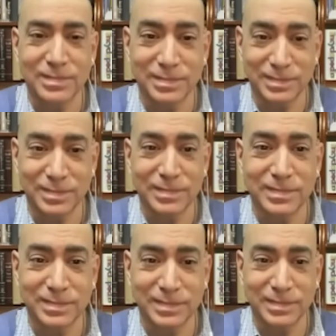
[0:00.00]

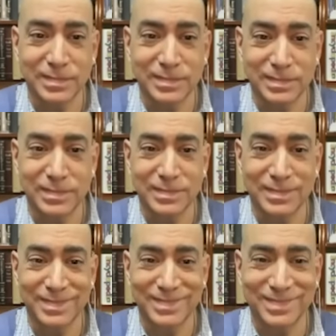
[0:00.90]

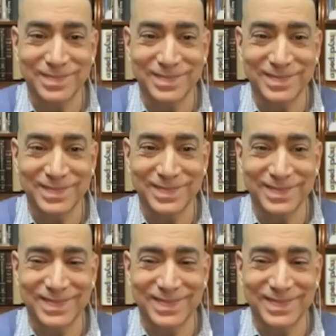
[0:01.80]
The person shown says nothing.